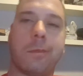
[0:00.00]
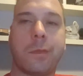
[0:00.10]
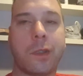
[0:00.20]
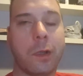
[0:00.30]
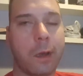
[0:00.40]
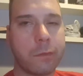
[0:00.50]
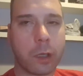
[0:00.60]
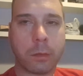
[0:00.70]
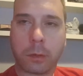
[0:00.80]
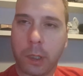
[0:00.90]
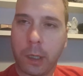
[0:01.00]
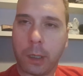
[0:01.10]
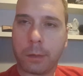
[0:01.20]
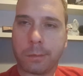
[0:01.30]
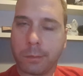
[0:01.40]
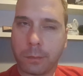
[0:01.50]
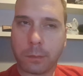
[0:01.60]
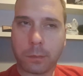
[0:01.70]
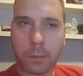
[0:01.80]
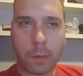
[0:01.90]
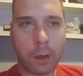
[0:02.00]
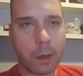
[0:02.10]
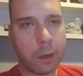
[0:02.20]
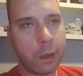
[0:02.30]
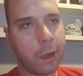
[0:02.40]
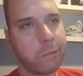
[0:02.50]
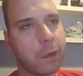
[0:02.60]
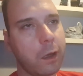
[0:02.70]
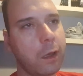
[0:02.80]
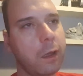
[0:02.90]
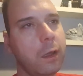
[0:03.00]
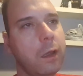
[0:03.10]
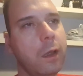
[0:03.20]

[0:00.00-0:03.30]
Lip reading: Still having trouble reading. Left eye.